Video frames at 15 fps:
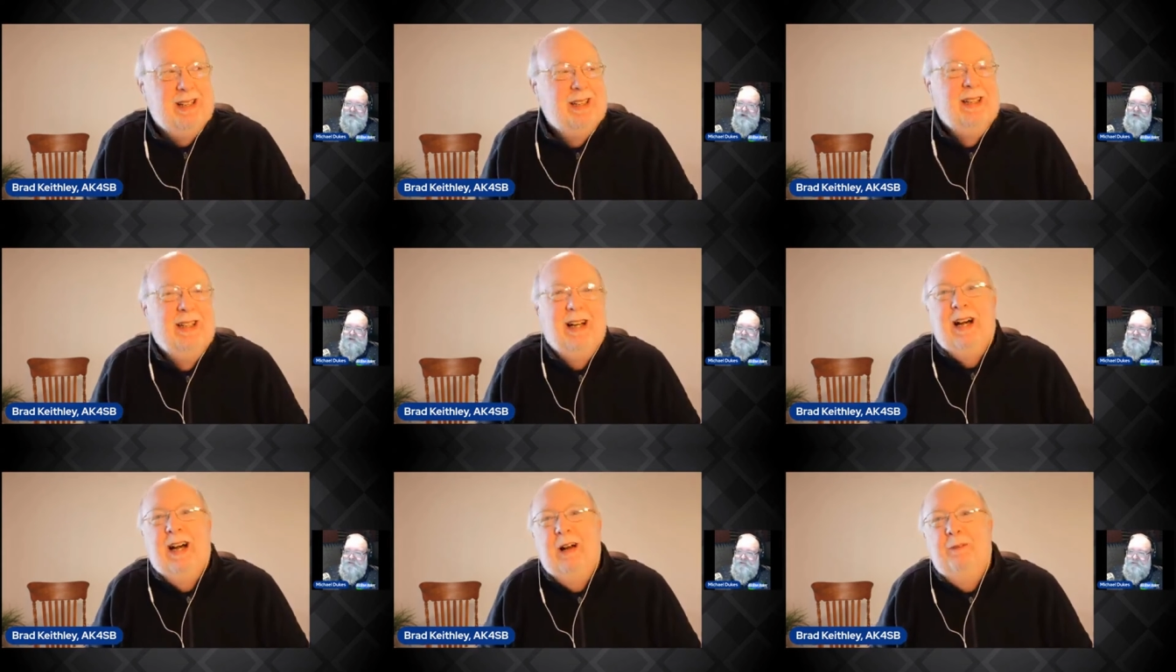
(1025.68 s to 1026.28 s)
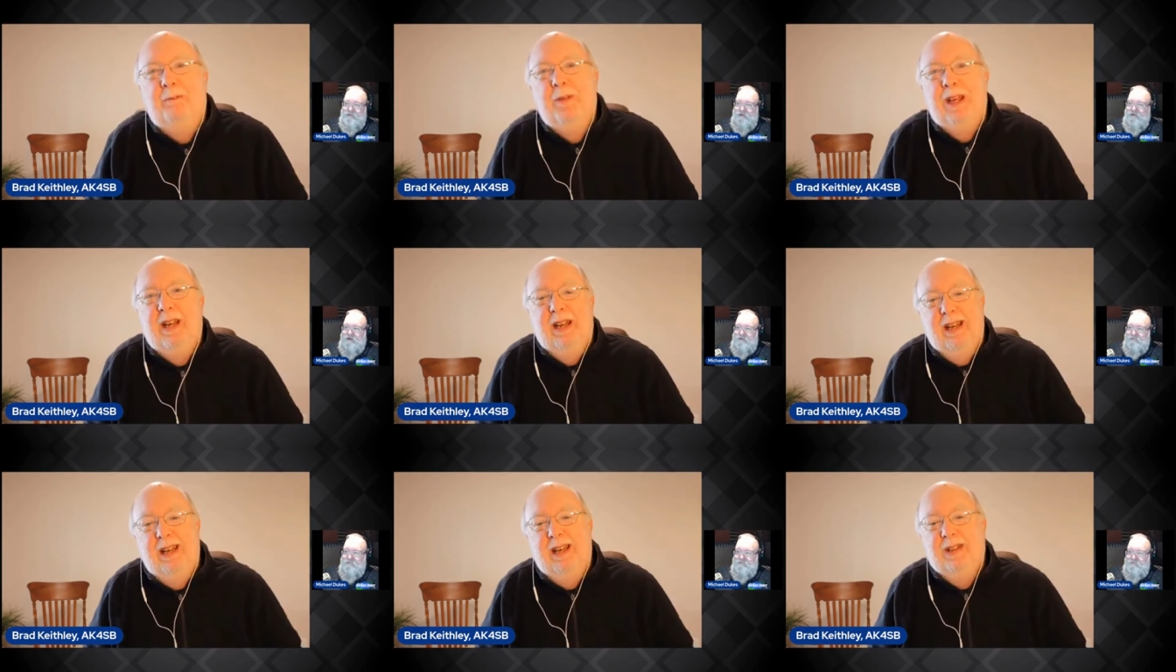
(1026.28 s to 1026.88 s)
Uh, yes. it,
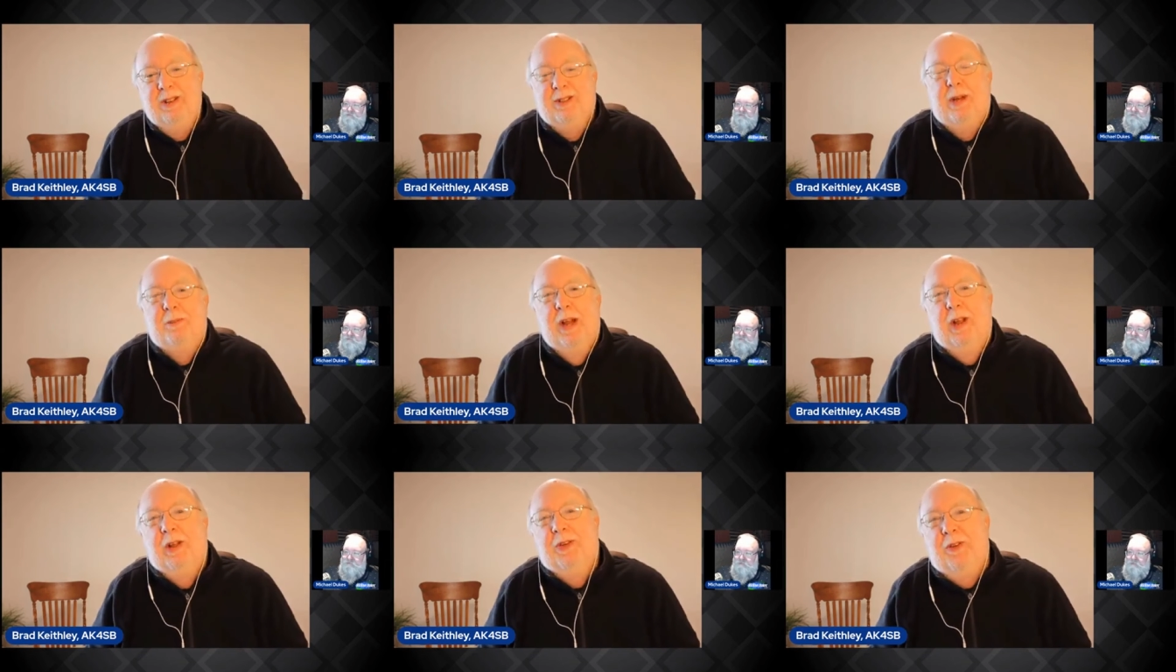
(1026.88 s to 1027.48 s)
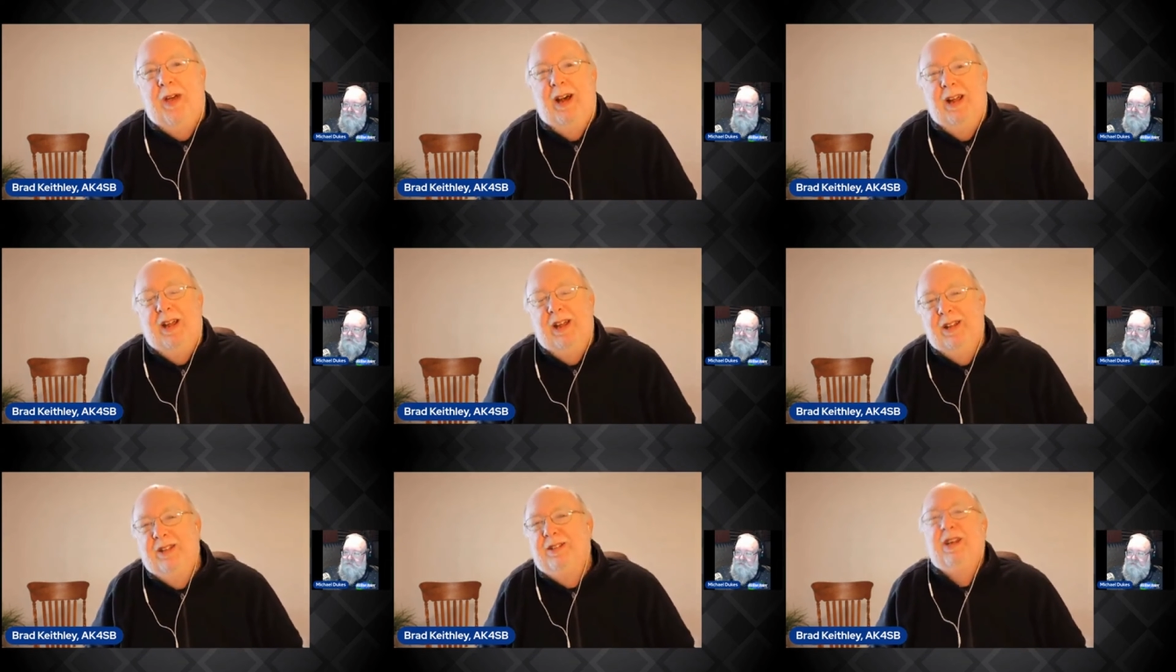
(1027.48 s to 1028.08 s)
it is. I mean, it's found,
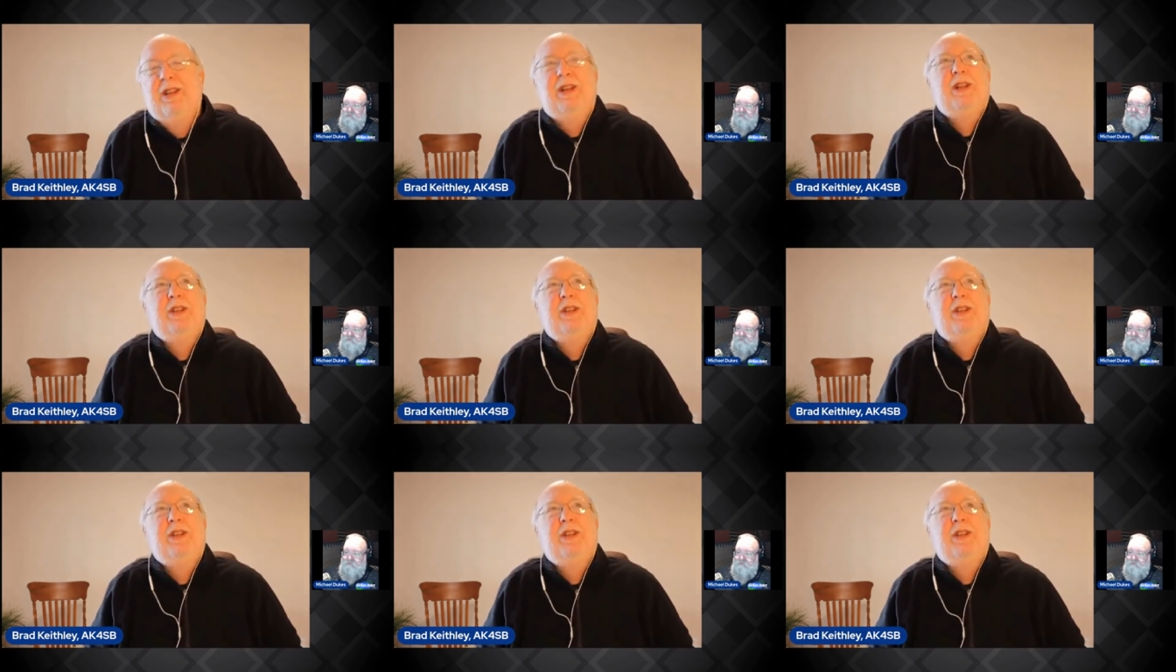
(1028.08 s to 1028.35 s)
it, it, it,